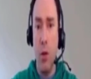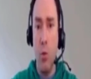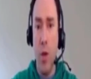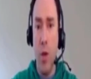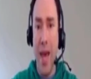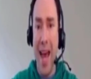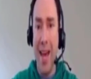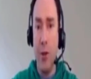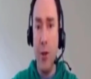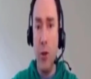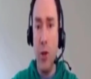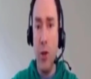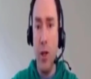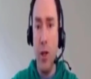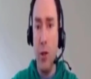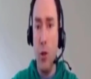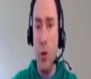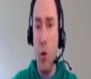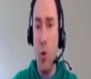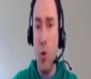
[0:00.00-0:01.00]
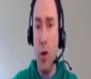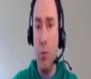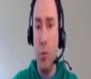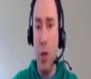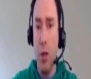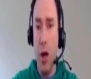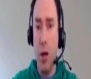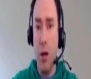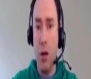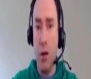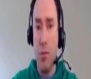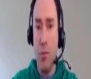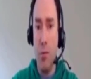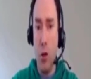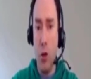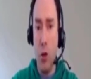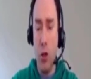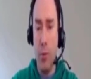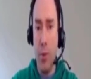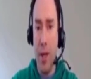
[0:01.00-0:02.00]
We actually don't want to block our
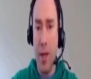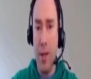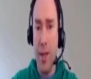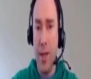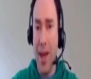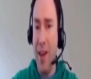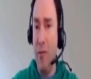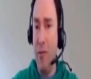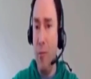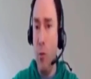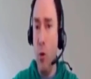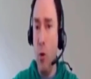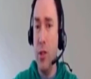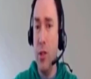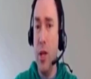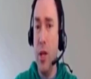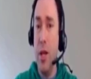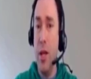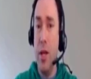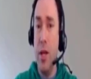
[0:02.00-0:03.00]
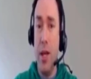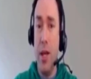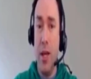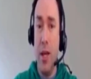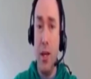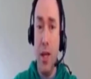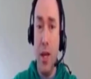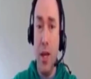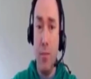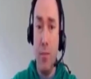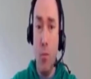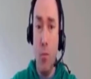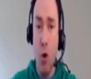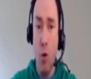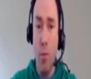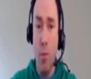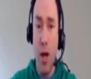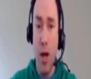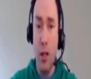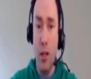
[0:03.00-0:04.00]
bishop, and the f-pawn can get
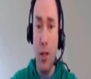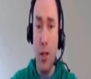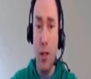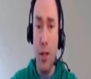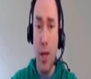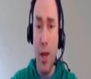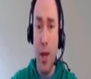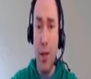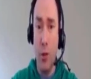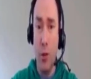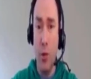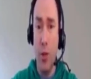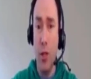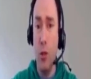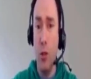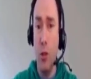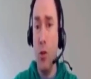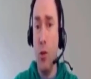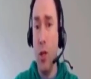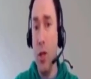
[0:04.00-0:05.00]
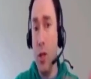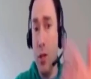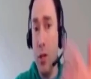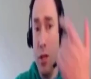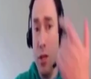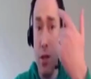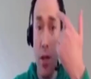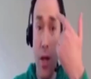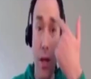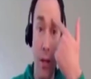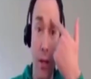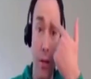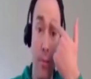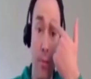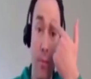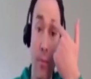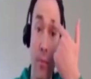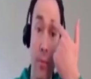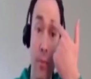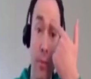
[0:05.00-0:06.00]
mobile in case we need to kick this knight.
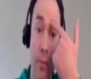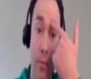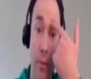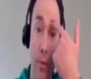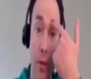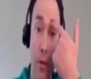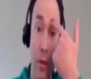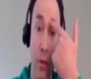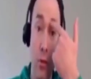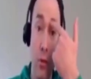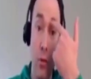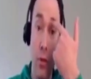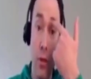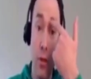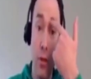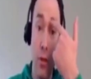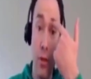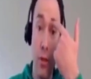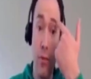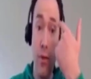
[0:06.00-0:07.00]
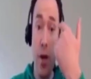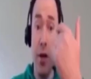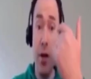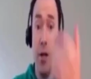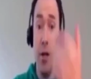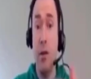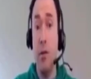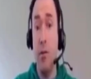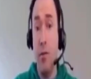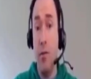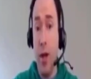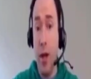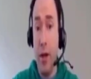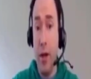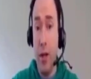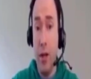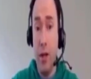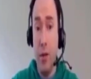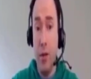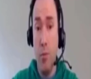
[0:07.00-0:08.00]
So this is very,
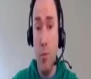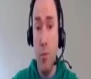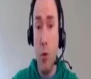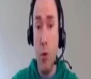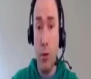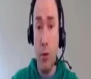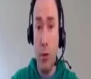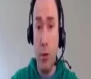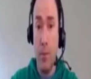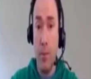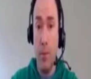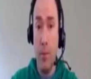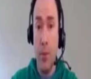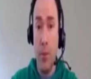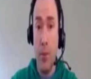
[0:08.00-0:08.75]
very important.